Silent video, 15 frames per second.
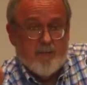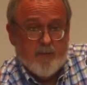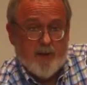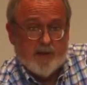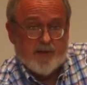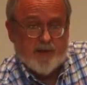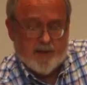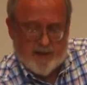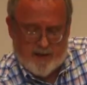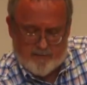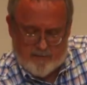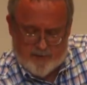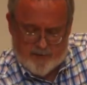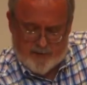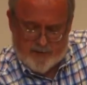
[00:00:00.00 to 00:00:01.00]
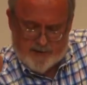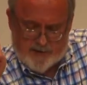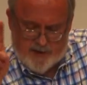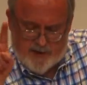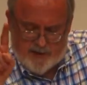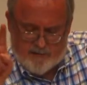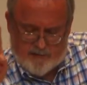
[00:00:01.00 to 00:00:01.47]
basic government, the
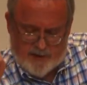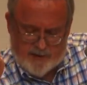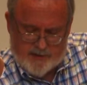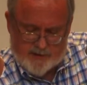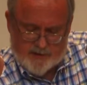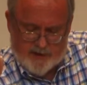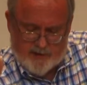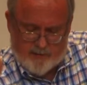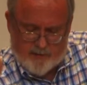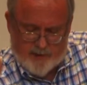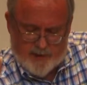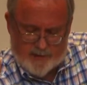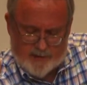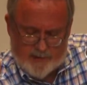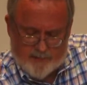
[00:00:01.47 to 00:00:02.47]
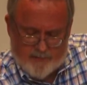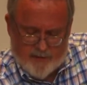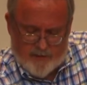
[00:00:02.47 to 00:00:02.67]
executive and legislative branch.